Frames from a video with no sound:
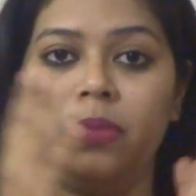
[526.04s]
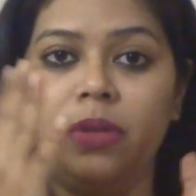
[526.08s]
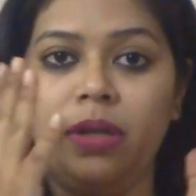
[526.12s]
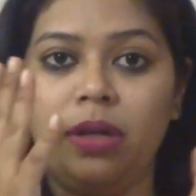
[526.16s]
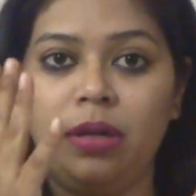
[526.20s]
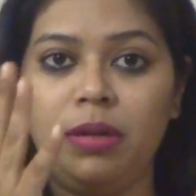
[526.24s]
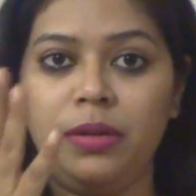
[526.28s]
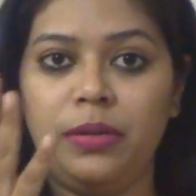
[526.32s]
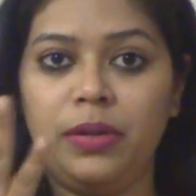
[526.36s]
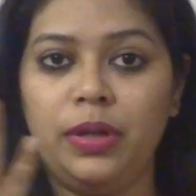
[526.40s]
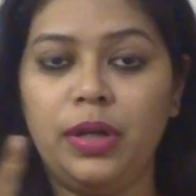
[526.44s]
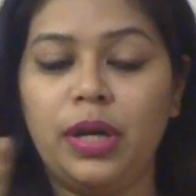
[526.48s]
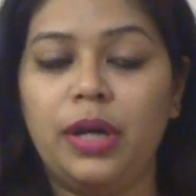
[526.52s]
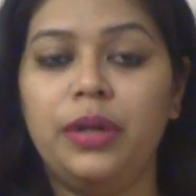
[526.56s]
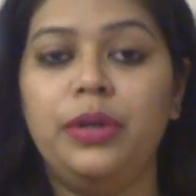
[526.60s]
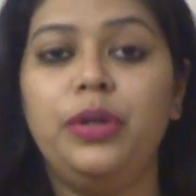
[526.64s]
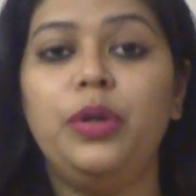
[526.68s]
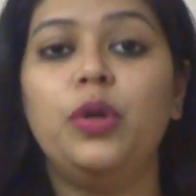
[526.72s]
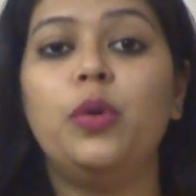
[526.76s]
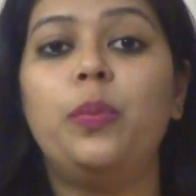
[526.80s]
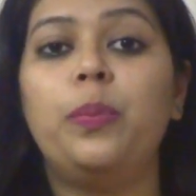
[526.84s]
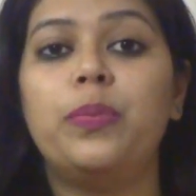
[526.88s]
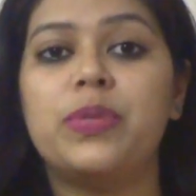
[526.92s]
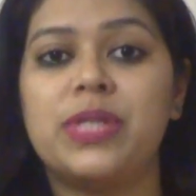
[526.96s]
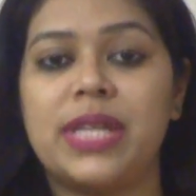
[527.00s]
a, a
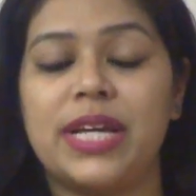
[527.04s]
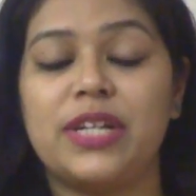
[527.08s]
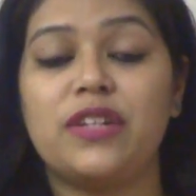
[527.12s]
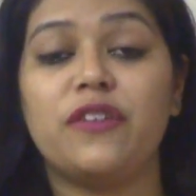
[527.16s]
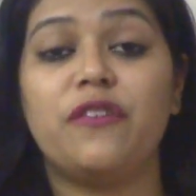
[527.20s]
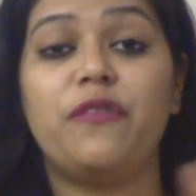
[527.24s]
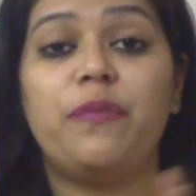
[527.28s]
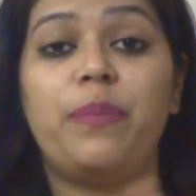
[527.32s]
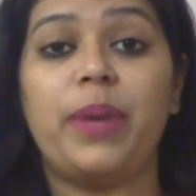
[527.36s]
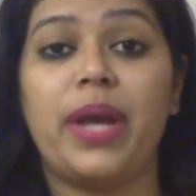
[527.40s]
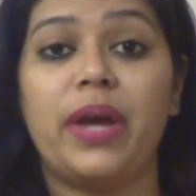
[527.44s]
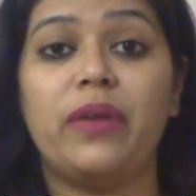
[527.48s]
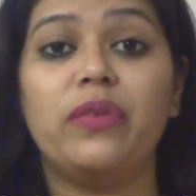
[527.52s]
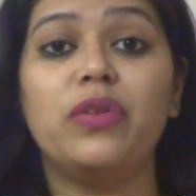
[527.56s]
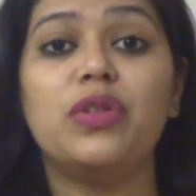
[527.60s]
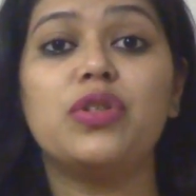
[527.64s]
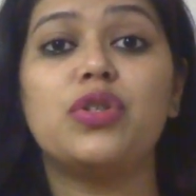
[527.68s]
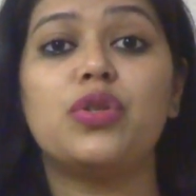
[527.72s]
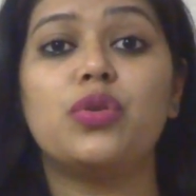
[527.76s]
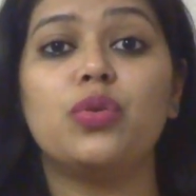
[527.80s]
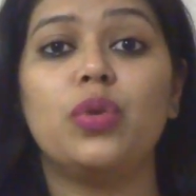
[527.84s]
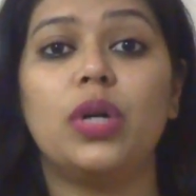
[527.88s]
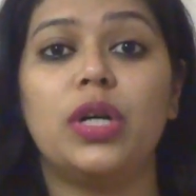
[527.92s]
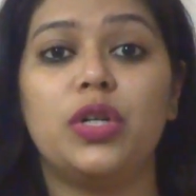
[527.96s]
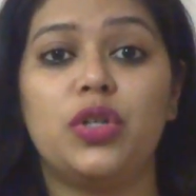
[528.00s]
new set of
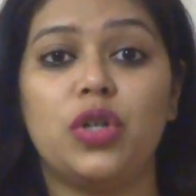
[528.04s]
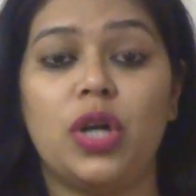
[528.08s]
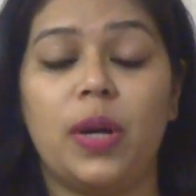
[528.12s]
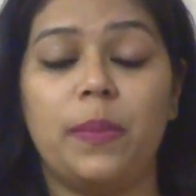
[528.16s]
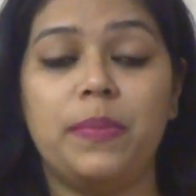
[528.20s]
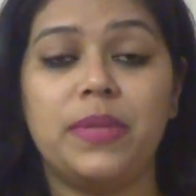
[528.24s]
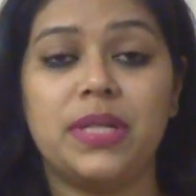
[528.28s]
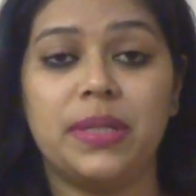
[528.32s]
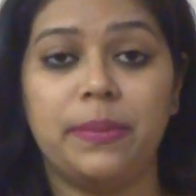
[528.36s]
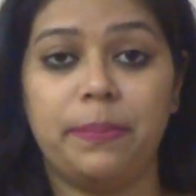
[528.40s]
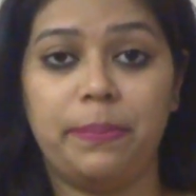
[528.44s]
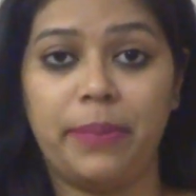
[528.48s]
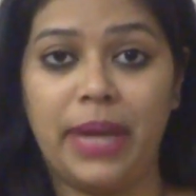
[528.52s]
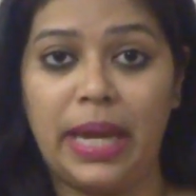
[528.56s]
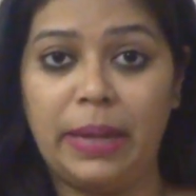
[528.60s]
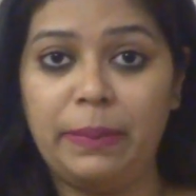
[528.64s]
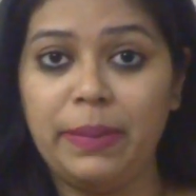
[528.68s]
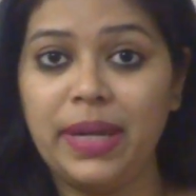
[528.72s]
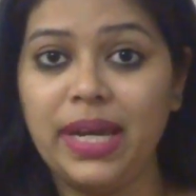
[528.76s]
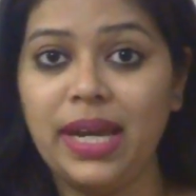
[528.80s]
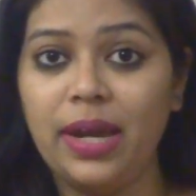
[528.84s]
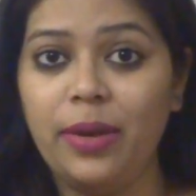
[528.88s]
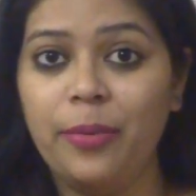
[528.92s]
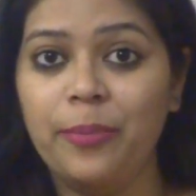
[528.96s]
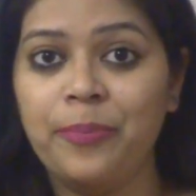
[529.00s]
parents to adopt her
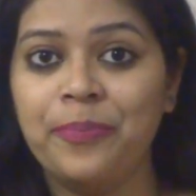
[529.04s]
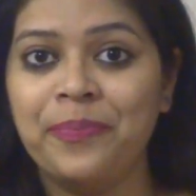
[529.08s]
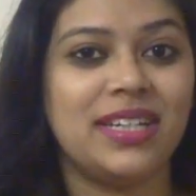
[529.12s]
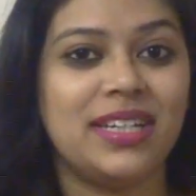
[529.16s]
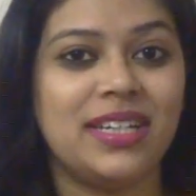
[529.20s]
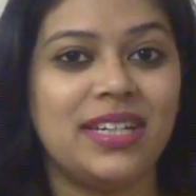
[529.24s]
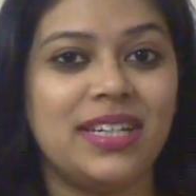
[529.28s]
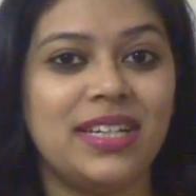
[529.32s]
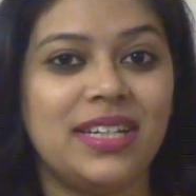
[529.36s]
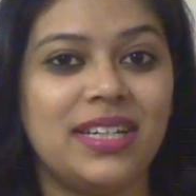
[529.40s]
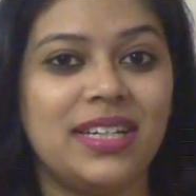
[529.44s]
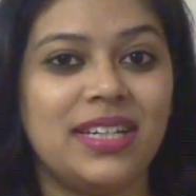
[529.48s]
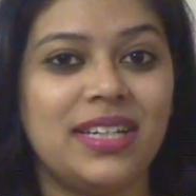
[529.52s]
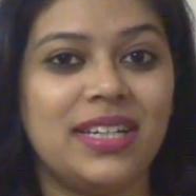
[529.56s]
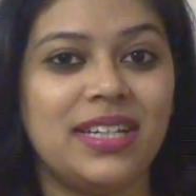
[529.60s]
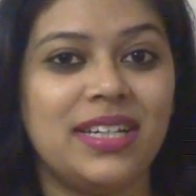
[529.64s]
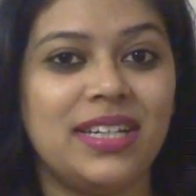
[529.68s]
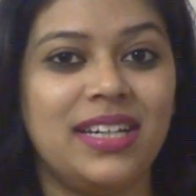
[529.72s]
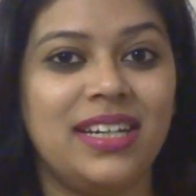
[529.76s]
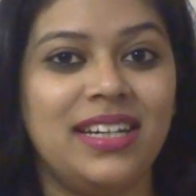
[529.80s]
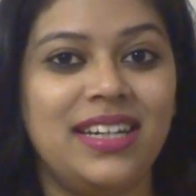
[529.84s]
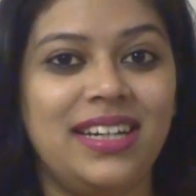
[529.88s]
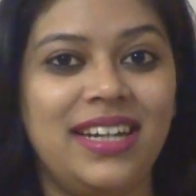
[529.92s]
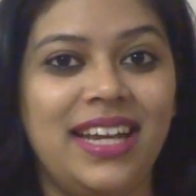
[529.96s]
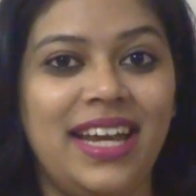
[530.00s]
baby. On any
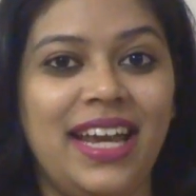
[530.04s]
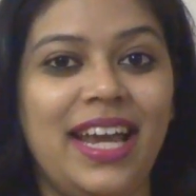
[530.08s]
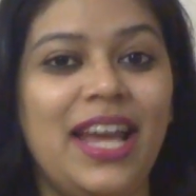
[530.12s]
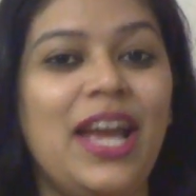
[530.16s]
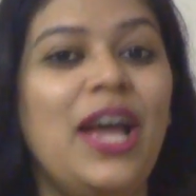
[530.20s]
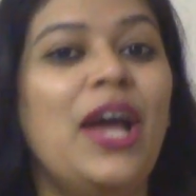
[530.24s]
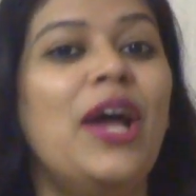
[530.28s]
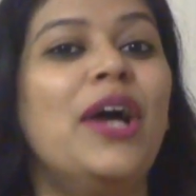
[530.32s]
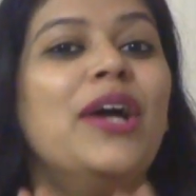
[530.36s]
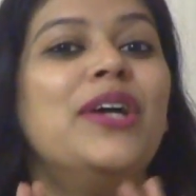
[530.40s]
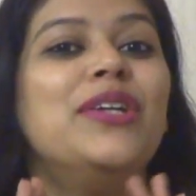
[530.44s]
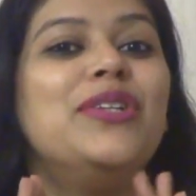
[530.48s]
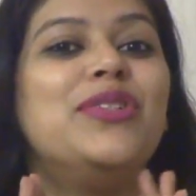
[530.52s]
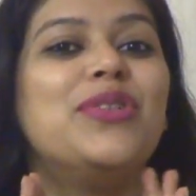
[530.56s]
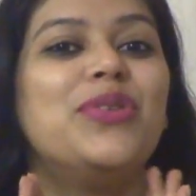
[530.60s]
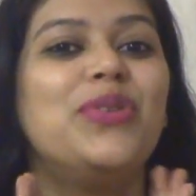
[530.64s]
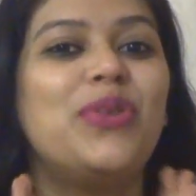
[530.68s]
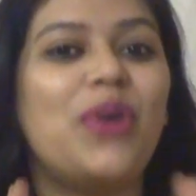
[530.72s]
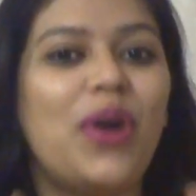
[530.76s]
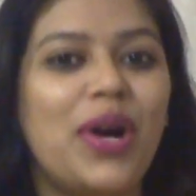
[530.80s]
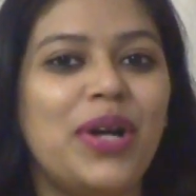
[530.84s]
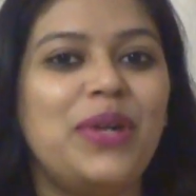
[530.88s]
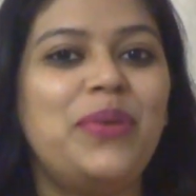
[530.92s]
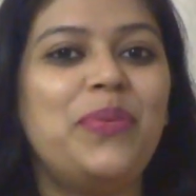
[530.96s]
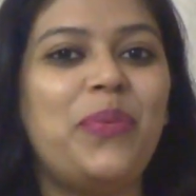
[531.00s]
particular day, do
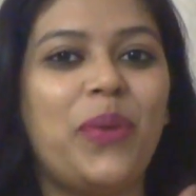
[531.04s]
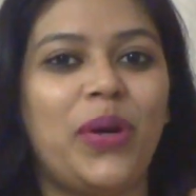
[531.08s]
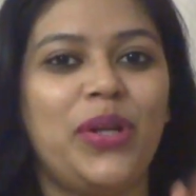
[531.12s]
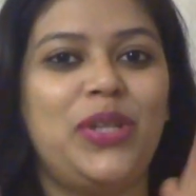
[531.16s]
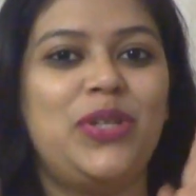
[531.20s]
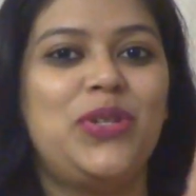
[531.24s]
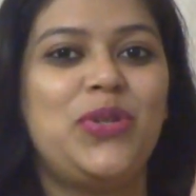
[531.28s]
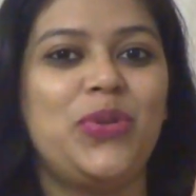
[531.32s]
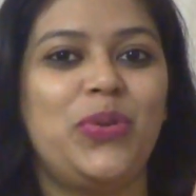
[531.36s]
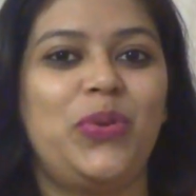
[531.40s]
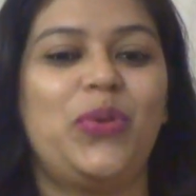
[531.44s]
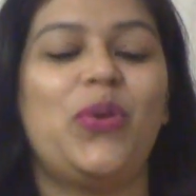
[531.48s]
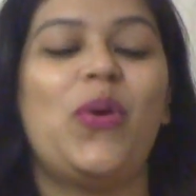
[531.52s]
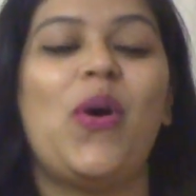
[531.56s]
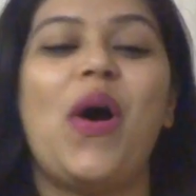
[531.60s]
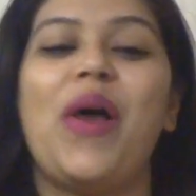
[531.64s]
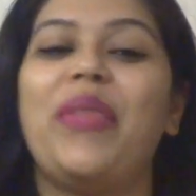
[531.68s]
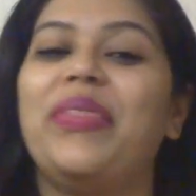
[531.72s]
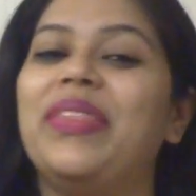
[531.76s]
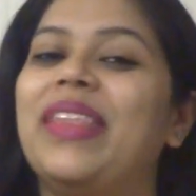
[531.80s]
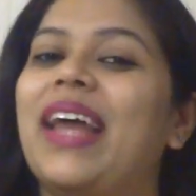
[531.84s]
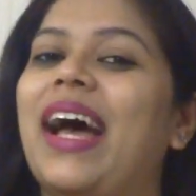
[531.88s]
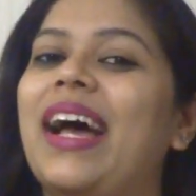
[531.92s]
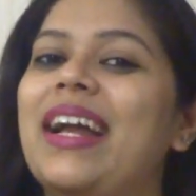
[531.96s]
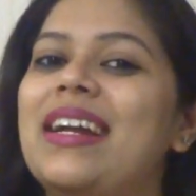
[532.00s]
not watch Juno
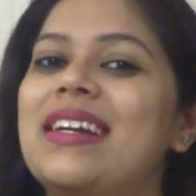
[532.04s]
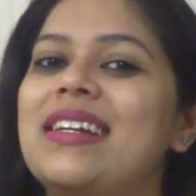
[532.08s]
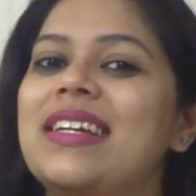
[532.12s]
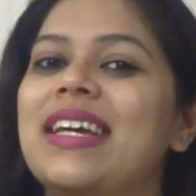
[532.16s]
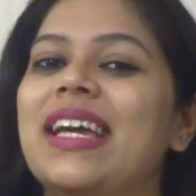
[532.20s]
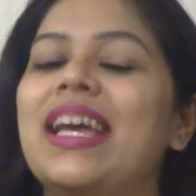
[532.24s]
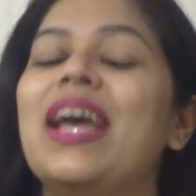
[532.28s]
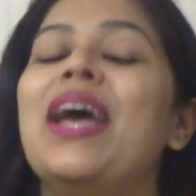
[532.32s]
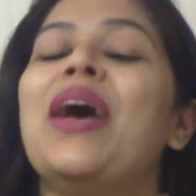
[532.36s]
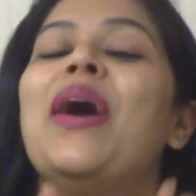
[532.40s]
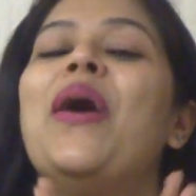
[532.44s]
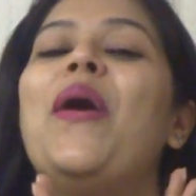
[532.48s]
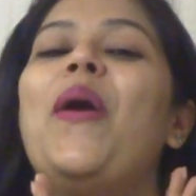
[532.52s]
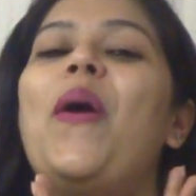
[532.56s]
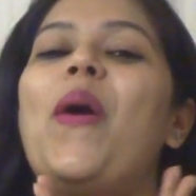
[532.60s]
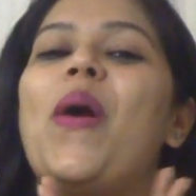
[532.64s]
on that day.